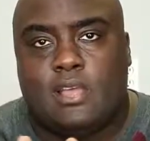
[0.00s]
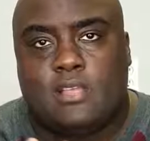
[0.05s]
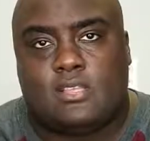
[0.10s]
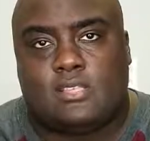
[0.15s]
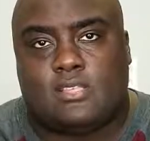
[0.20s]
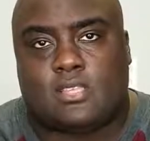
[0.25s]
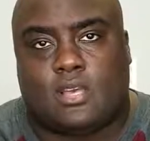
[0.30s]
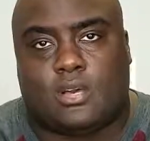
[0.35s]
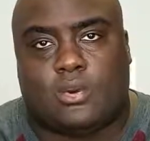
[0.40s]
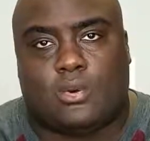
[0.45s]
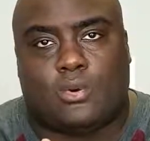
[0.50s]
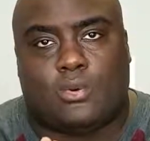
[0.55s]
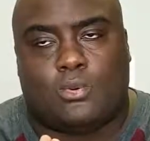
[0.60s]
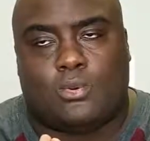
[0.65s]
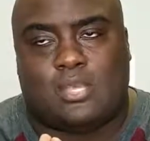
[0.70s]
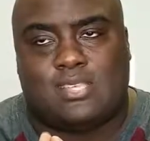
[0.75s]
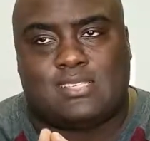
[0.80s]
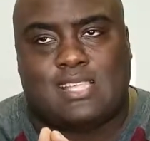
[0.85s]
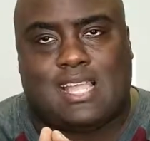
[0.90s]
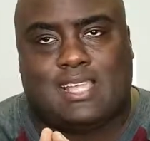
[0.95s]
So
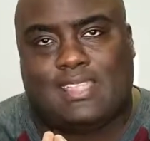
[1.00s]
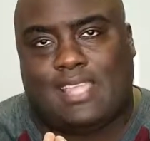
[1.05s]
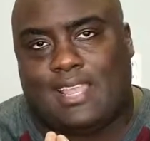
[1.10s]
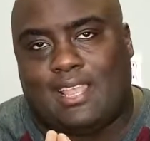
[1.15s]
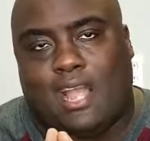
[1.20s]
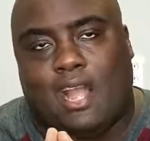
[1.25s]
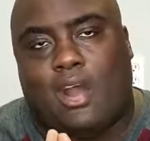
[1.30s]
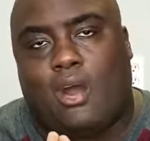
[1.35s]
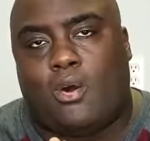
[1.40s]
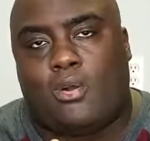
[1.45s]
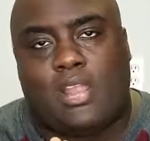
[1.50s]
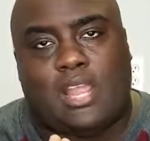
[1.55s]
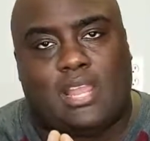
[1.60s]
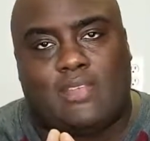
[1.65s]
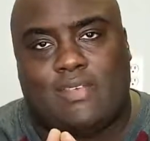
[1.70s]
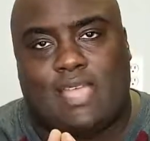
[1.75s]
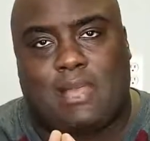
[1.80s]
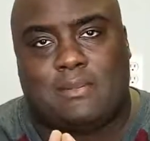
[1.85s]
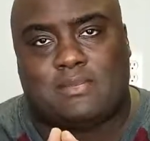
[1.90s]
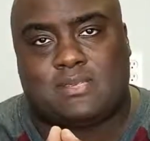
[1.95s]
it's not that all
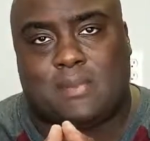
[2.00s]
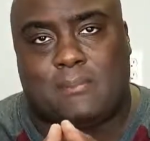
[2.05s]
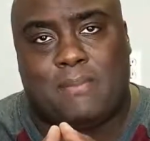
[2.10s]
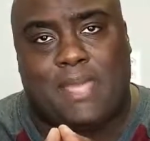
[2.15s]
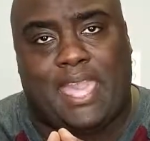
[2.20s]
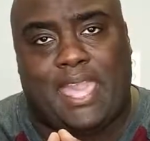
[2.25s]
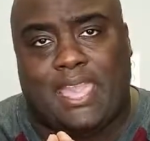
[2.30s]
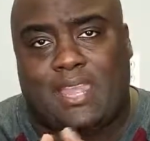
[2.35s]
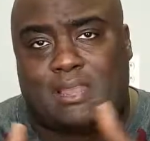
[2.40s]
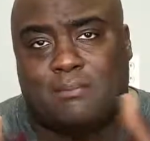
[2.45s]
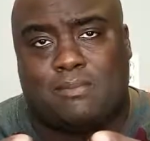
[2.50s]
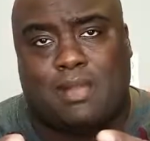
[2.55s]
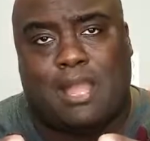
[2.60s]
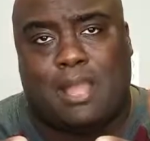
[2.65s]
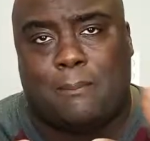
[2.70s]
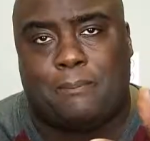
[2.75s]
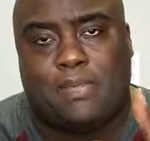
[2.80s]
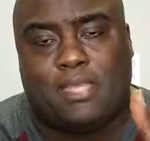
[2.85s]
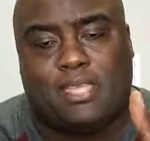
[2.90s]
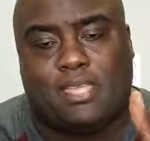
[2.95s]
native apps are bad, in my
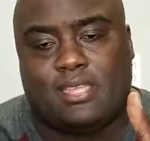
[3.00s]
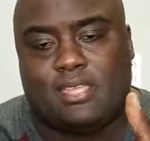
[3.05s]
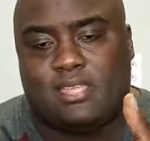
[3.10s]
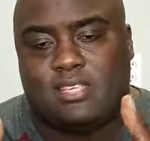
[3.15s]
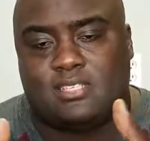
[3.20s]
opinion.